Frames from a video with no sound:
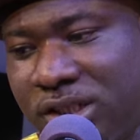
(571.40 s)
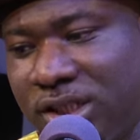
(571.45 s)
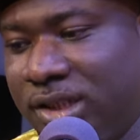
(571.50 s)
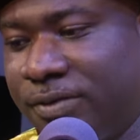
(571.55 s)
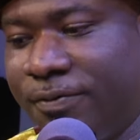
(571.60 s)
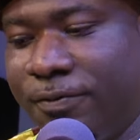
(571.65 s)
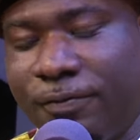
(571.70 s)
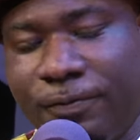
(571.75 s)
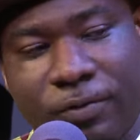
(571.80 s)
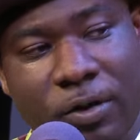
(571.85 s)
just
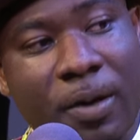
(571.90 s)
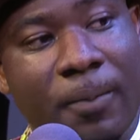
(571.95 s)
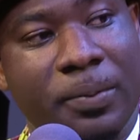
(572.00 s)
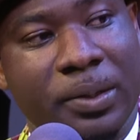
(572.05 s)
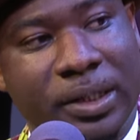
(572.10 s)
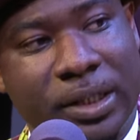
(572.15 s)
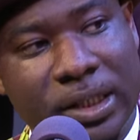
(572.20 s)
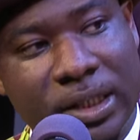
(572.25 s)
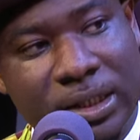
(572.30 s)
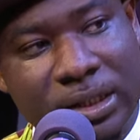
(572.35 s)

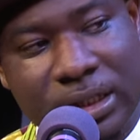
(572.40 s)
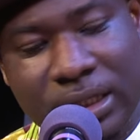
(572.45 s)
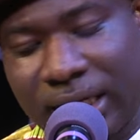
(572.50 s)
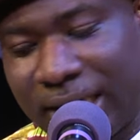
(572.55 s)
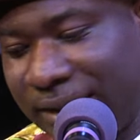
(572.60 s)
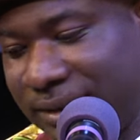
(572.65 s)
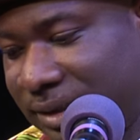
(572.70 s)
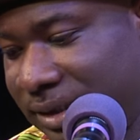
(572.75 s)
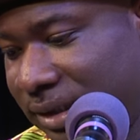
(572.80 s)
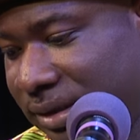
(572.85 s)
verbally,
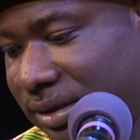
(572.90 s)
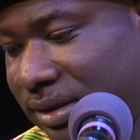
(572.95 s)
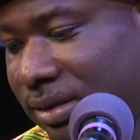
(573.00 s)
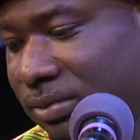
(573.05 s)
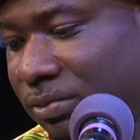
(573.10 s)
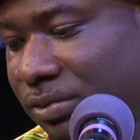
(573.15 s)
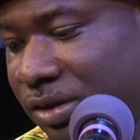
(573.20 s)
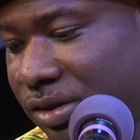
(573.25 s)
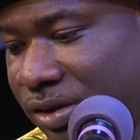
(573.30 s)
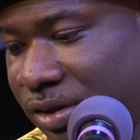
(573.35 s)
I think
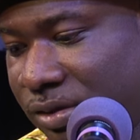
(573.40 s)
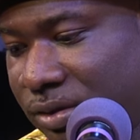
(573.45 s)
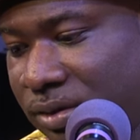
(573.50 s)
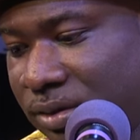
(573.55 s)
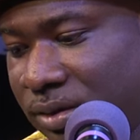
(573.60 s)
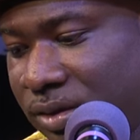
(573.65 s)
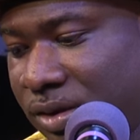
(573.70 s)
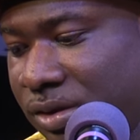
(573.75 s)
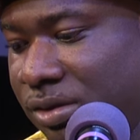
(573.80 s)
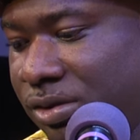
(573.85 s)
that we should
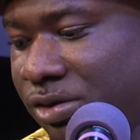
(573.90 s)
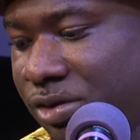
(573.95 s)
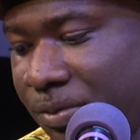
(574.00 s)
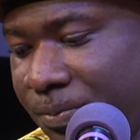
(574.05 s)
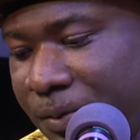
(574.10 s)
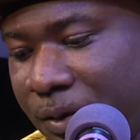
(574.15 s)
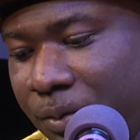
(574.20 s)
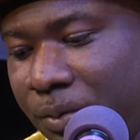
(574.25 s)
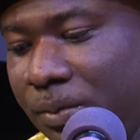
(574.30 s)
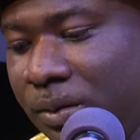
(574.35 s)

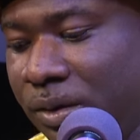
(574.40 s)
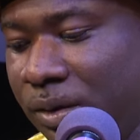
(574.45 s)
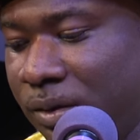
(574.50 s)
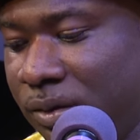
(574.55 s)
contribute